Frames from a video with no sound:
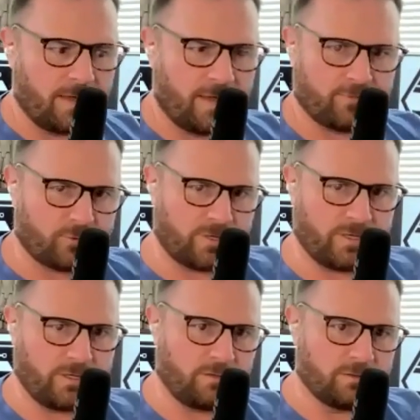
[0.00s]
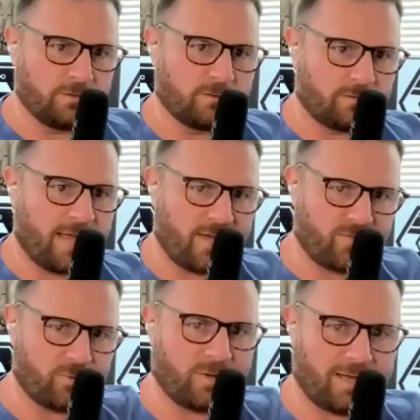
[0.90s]
every
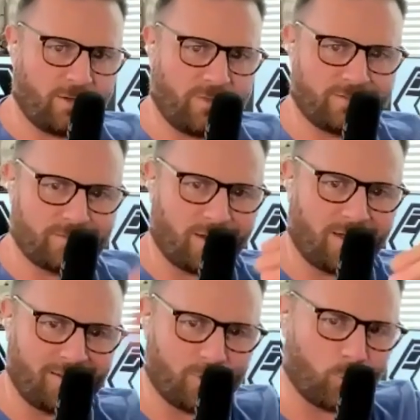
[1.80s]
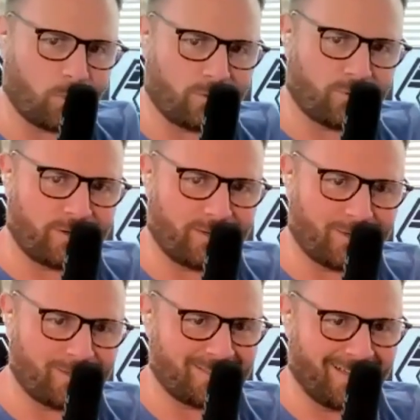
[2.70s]
half a mile, they saw another one of our
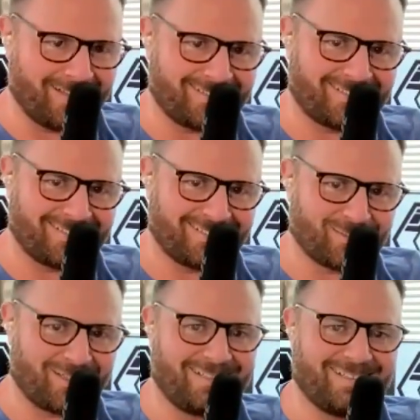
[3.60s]
yard signs. Right.